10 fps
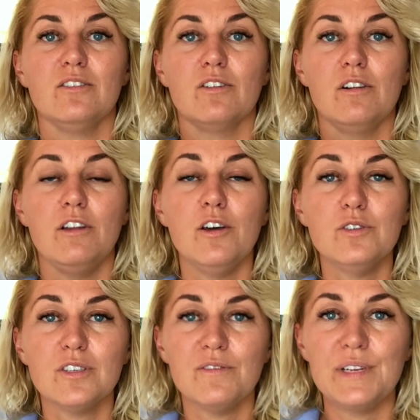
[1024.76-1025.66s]
you
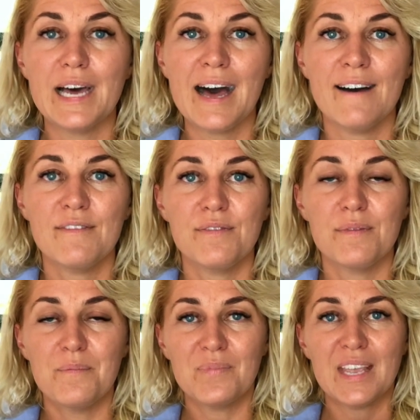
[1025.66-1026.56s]
loads of love.
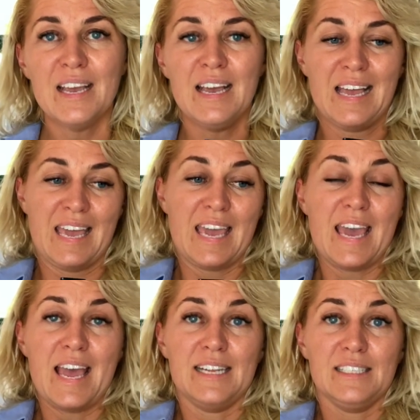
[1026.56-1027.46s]

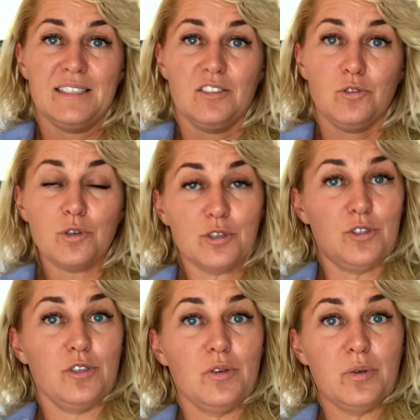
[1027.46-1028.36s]
And talk to
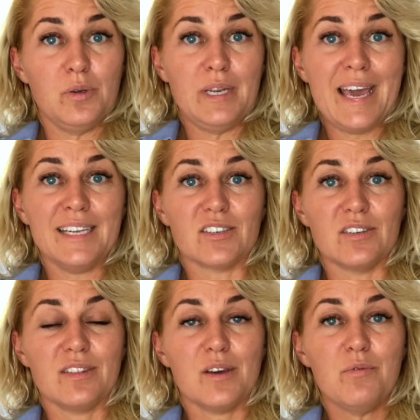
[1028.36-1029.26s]
you later.
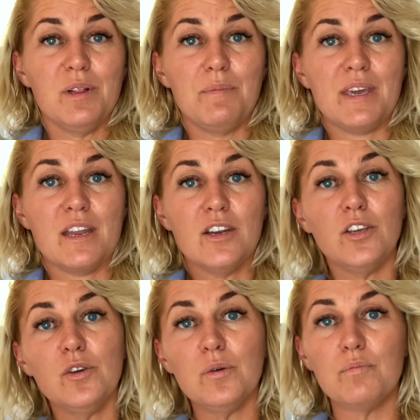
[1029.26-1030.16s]
There will be
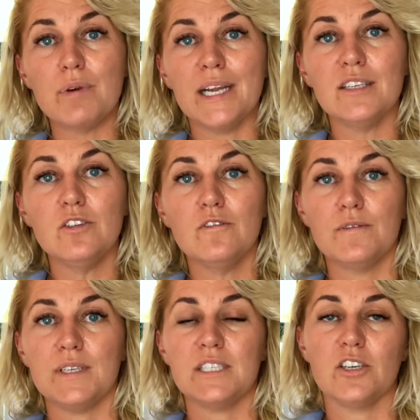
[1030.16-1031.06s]
a brand new
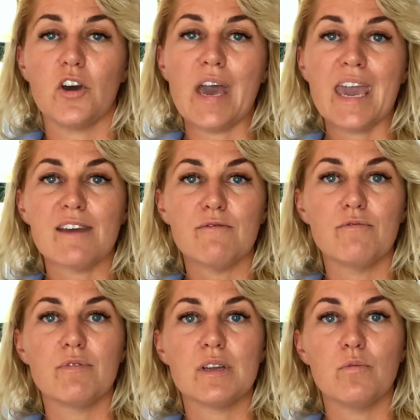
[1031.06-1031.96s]
video
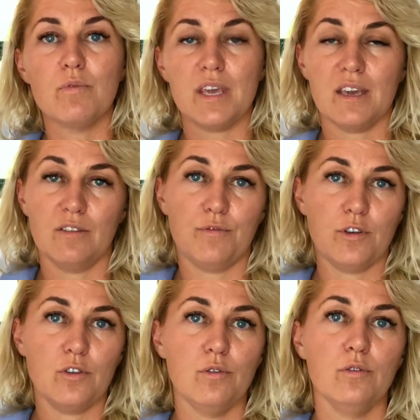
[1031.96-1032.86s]
every week for
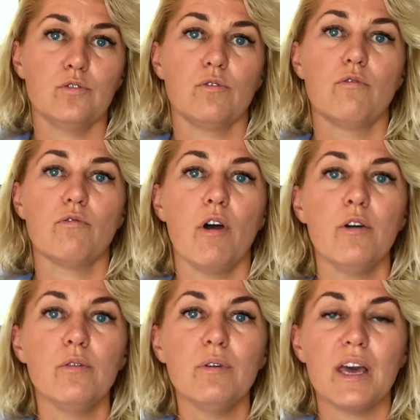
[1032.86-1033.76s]
you to
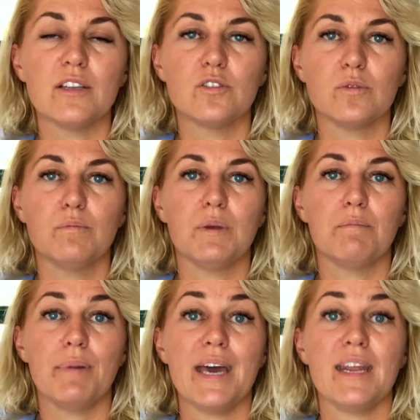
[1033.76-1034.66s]
grow and to be
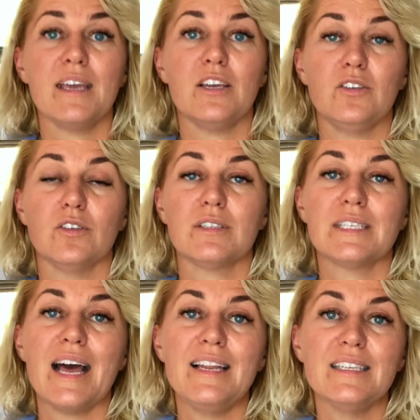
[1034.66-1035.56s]
better in your
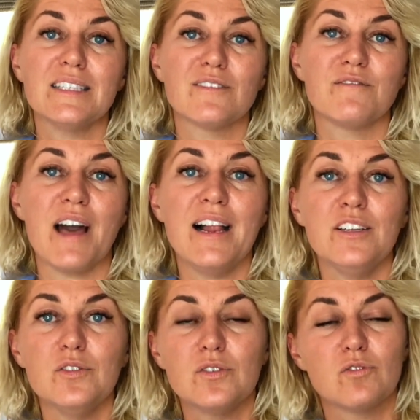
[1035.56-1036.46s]
talents,
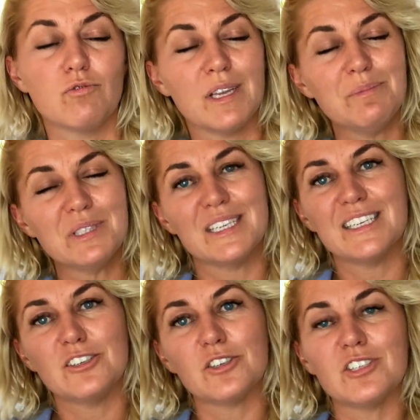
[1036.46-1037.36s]
values, dreams, and
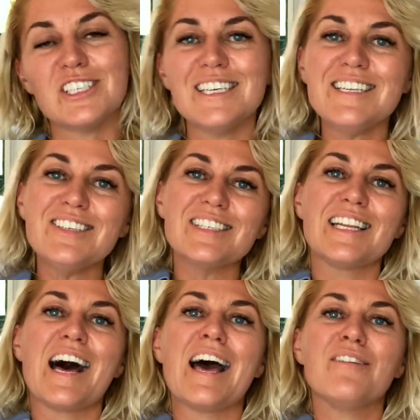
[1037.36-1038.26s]
in your genius
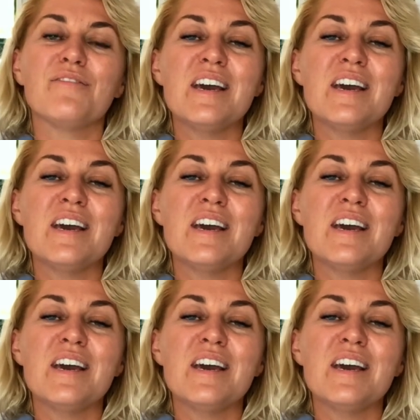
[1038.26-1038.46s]
life,